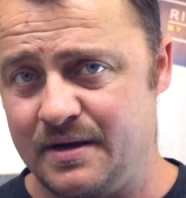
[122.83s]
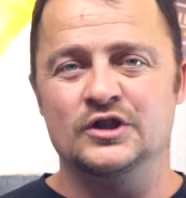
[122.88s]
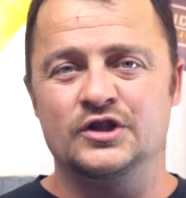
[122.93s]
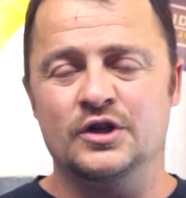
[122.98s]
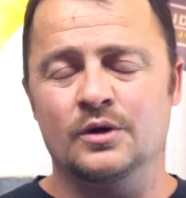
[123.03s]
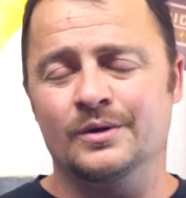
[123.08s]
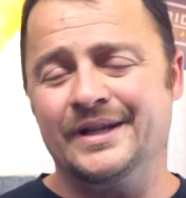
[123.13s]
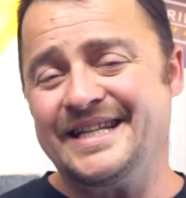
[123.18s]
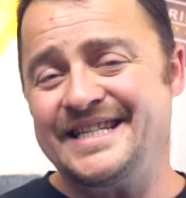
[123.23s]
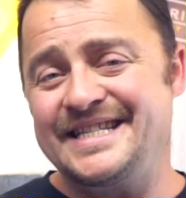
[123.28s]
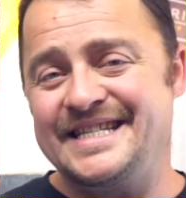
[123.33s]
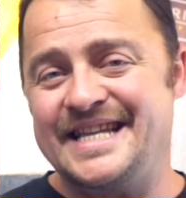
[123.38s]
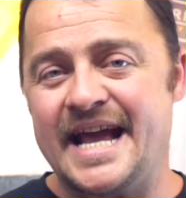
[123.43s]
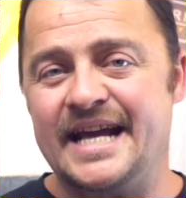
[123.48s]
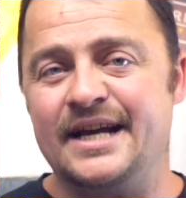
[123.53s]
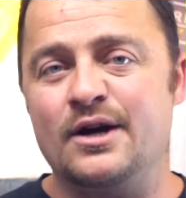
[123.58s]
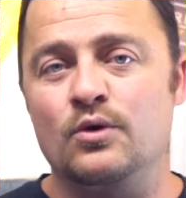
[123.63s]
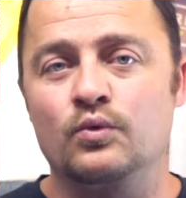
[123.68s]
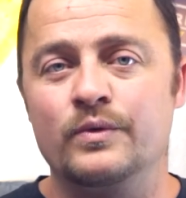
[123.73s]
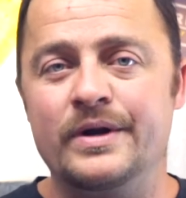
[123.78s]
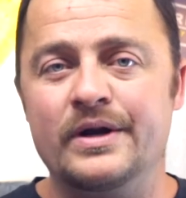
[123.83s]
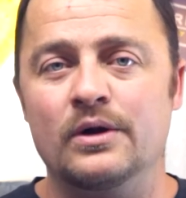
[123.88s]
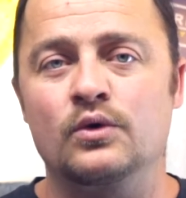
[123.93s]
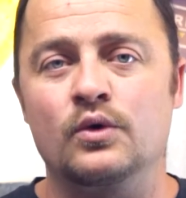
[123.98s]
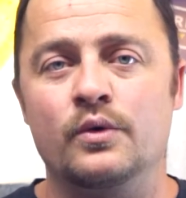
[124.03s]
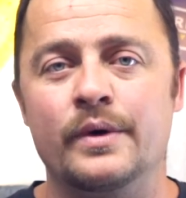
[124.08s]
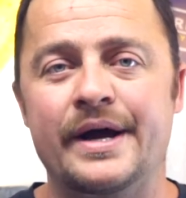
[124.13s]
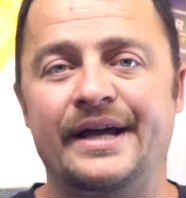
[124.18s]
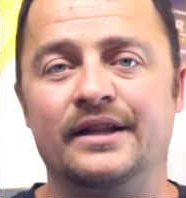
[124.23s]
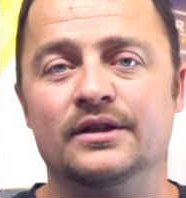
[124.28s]
So let's take a real
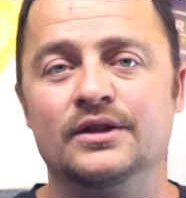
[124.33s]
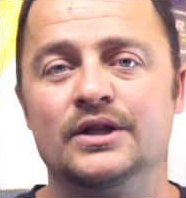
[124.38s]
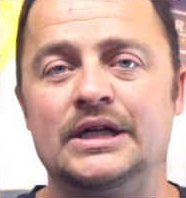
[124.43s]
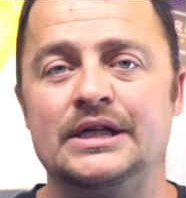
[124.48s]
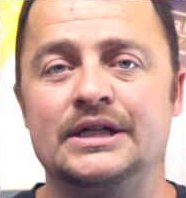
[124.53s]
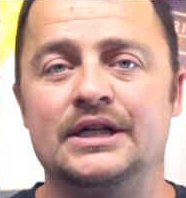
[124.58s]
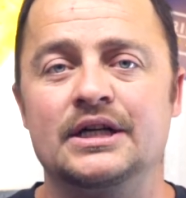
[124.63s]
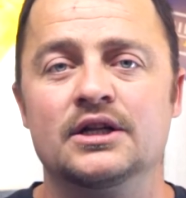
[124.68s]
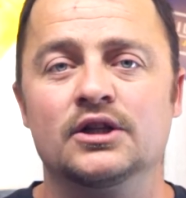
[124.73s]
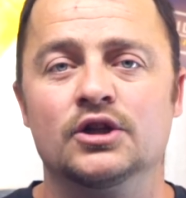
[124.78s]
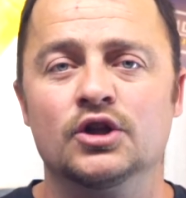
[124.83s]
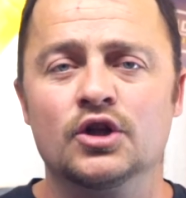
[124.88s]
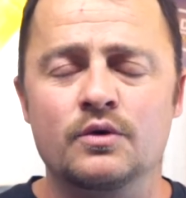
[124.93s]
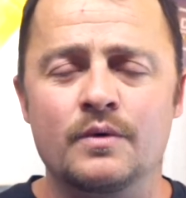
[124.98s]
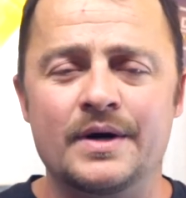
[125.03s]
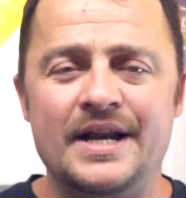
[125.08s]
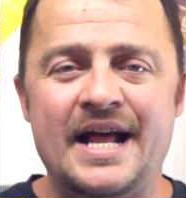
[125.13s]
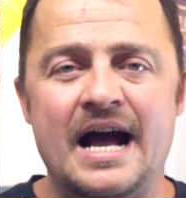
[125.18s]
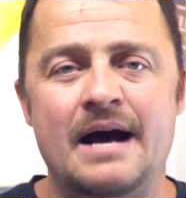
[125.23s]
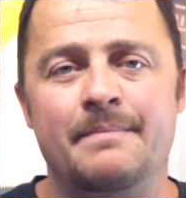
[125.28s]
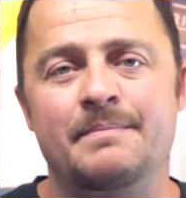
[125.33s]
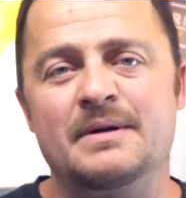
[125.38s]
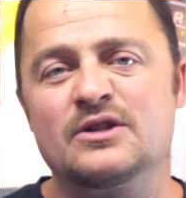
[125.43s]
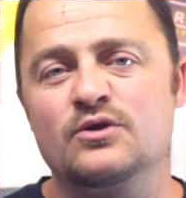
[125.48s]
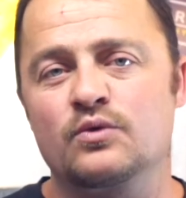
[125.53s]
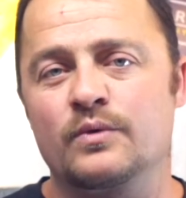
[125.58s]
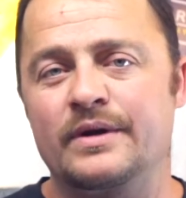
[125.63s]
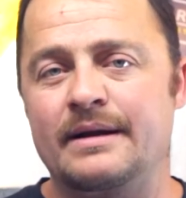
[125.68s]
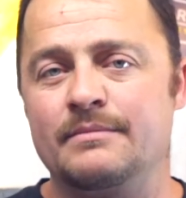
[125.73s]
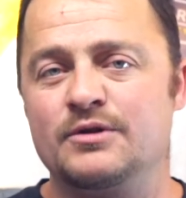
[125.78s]
quick look. Look what
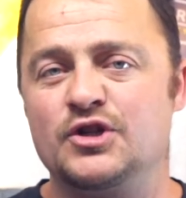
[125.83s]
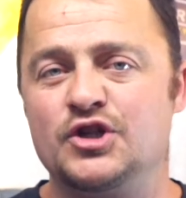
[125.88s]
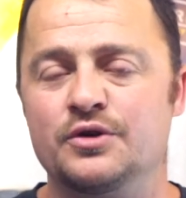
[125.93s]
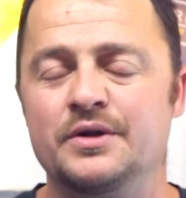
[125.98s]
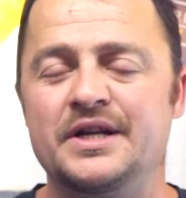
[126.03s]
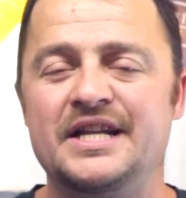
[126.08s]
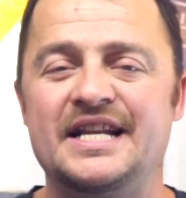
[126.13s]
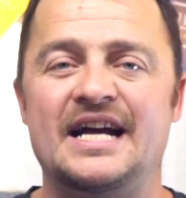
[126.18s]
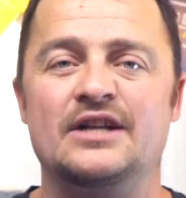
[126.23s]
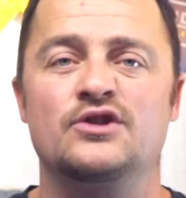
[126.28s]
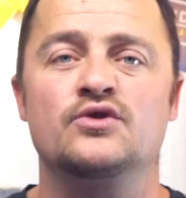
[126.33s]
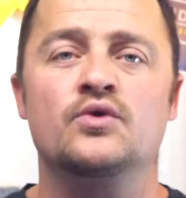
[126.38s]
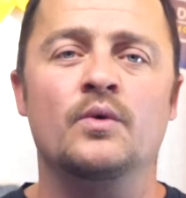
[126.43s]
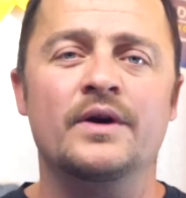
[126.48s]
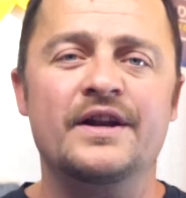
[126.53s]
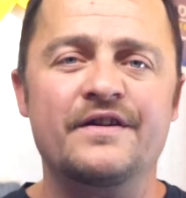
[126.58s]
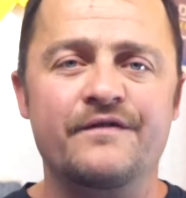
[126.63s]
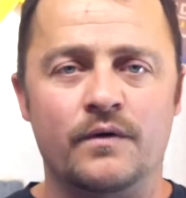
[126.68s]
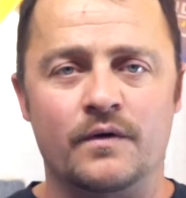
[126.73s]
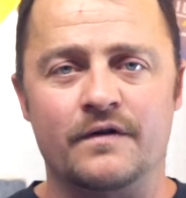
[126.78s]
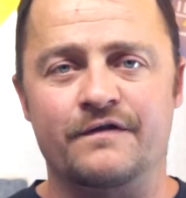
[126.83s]
happens when I'm shooting at 24